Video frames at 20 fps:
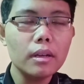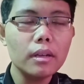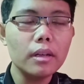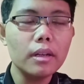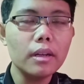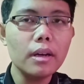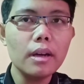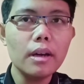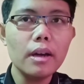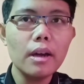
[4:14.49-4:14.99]

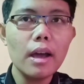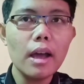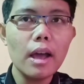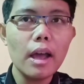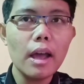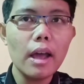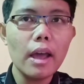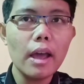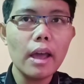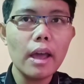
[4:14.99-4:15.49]
the
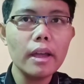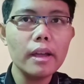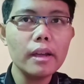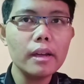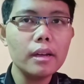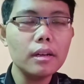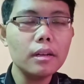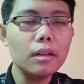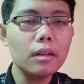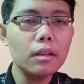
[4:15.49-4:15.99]

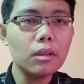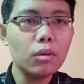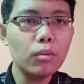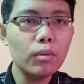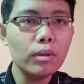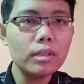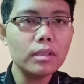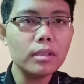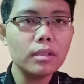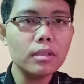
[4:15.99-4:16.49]
angle
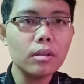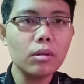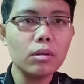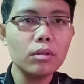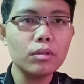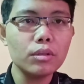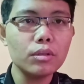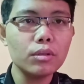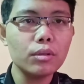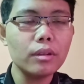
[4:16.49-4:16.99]
twist
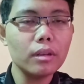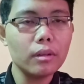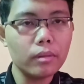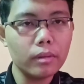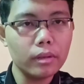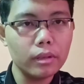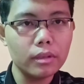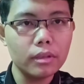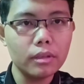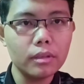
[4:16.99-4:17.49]
also
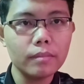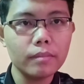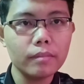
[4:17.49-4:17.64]
increase.